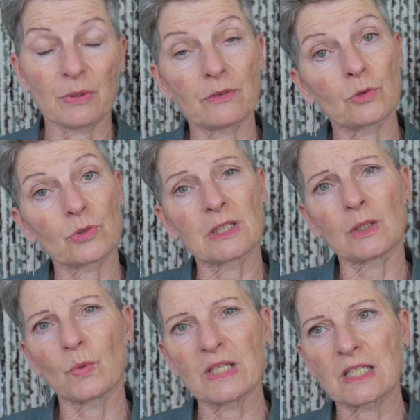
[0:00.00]
But of course in
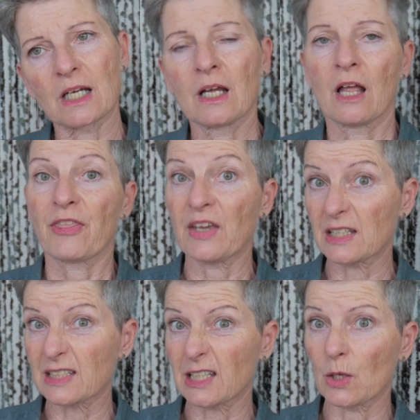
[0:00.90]
the winter
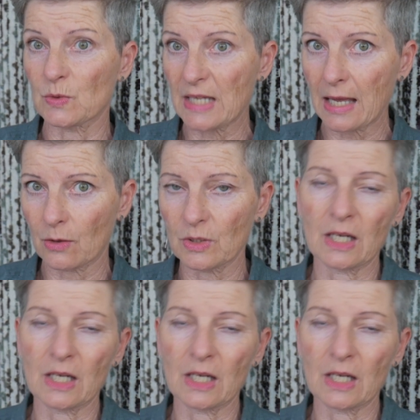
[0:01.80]
things slow down,